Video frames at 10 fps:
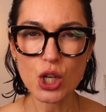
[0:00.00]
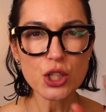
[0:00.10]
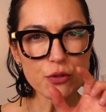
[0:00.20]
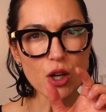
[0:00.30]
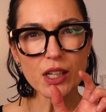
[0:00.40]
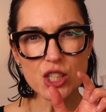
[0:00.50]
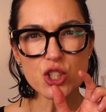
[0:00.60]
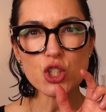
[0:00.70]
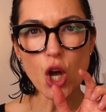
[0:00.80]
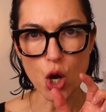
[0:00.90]
You've got like a
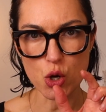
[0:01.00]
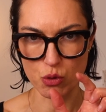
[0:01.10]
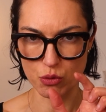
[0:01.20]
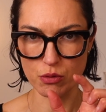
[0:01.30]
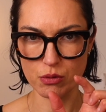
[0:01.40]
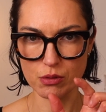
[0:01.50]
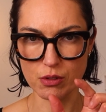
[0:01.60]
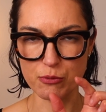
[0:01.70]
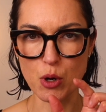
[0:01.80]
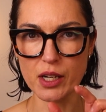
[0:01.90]
zone
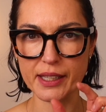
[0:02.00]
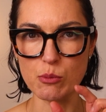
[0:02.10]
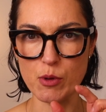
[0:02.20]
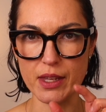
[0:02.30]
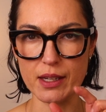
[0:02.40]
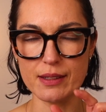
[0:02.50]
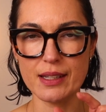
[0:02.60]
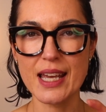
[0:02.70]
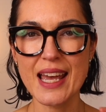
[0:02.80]
of working within.